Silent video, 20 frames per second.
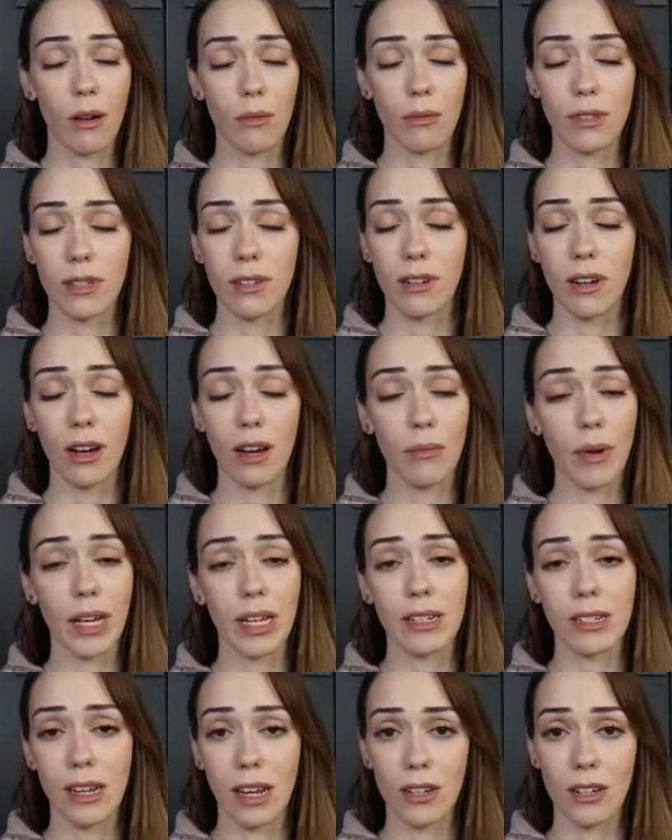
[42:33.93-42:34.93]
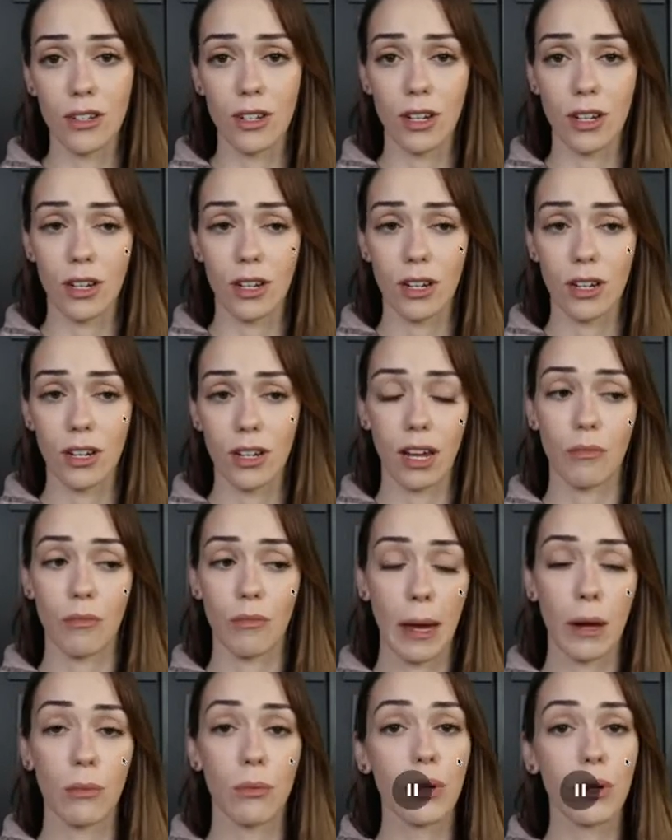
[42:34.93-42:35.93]
That was not my intention. I,
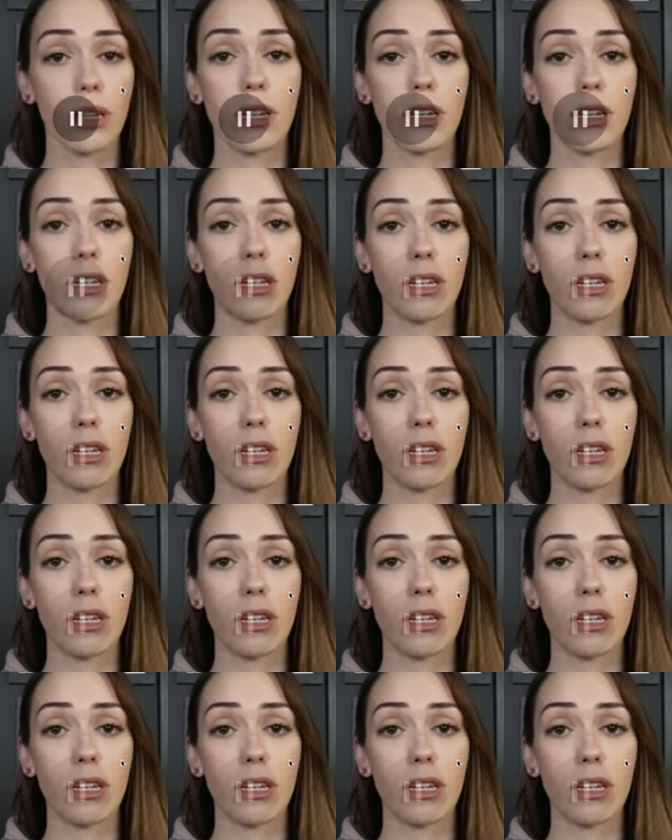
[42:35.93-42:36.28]
I really.